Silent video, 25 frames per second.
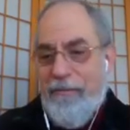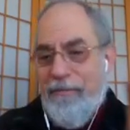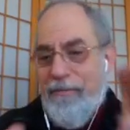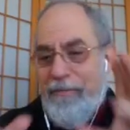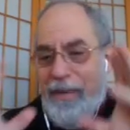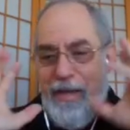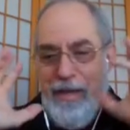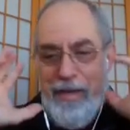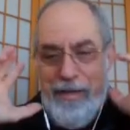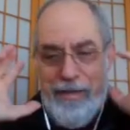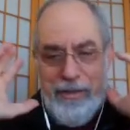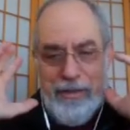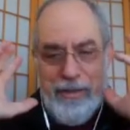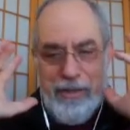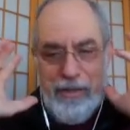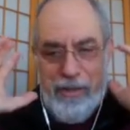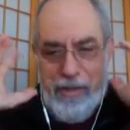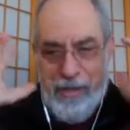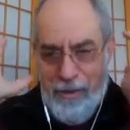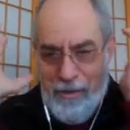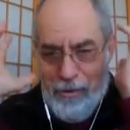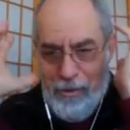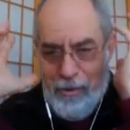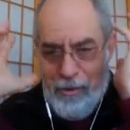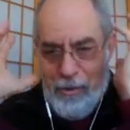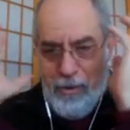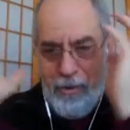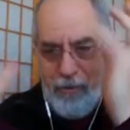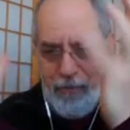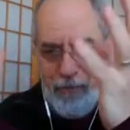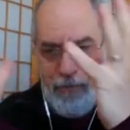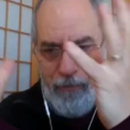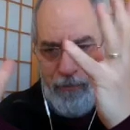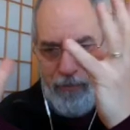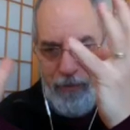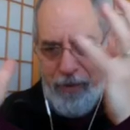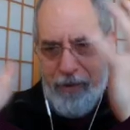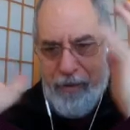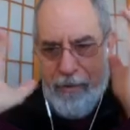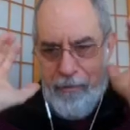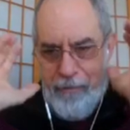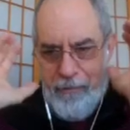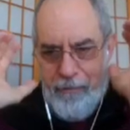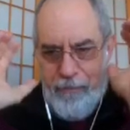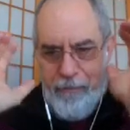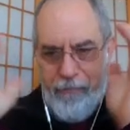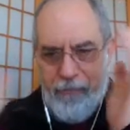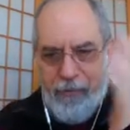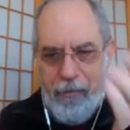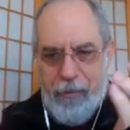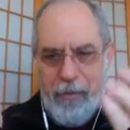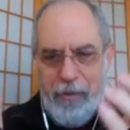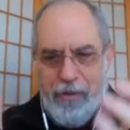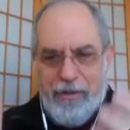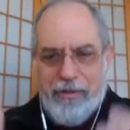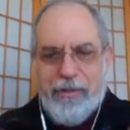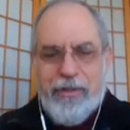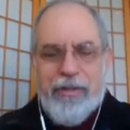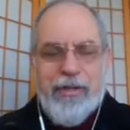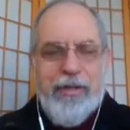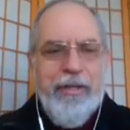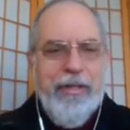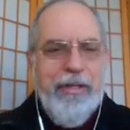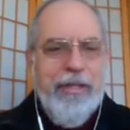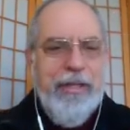That's their focus.